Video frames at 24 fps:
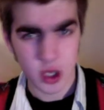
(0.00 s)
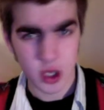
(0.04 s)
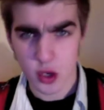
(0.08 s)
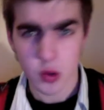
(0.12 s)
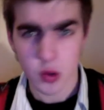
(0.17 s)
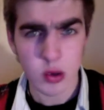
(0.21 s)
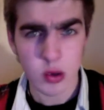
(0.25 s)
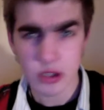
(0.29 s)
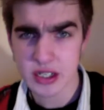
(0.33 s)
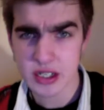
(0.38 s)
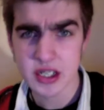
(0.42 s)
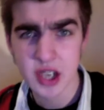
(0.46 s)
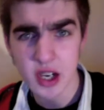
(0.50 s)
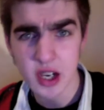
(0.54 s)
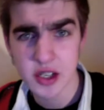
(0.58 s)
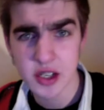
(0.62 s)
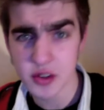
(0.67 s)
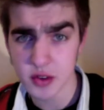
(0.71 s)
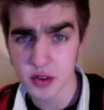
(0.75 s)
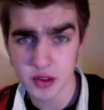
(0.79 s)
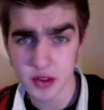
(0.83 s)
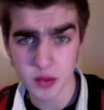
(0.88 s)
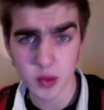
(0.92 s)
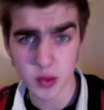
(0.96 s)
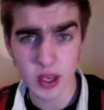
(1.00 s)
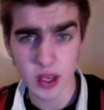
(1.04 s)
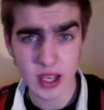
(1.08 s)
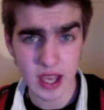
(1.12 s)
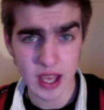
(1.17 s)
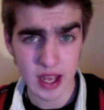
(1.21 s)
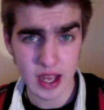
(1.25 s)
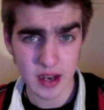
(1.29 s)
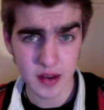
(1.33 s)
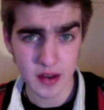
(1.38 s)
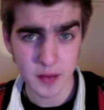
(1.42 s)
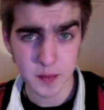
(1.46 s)
we'll decide during the
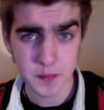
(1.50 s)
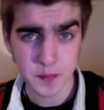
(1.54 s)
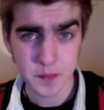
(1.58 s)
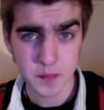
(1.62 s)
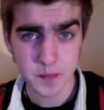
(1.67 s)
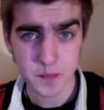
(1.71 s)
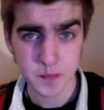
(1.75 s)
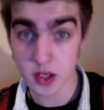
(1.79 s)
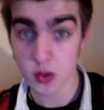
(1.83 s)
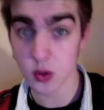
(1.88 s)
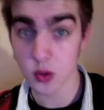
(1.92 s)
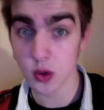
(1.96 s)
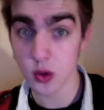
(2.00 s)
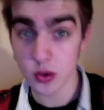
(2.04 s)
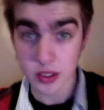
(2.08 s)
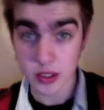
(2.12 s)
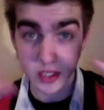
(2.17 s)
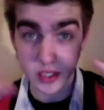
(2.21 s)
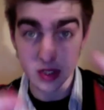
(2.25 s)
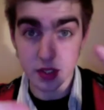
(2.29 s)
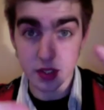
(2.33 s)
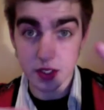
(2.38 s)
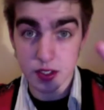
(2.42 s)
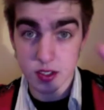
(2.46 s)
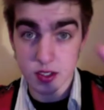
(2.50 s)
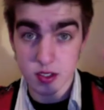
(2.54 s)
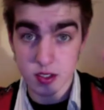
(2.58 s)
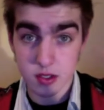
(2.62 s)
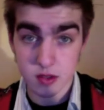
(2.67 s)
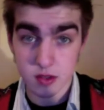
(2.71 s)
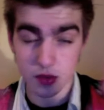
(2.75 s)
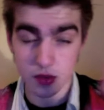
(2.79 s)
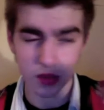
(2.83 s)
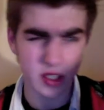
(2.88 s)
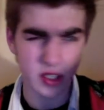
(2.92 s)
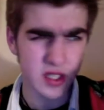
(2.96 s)
weekend. Audience,
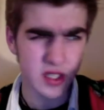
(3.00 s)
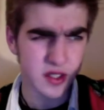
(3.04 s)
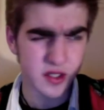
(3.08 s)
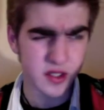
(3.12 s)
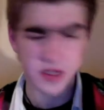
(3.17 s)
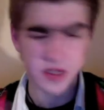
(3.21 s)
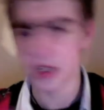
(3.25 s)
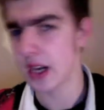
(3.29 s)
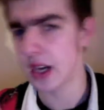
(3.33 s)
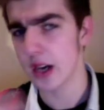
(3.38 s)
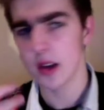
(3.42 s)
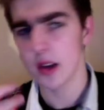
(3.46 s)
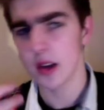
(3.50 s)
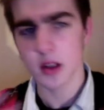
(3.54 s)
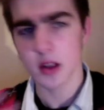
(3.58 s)
yeah.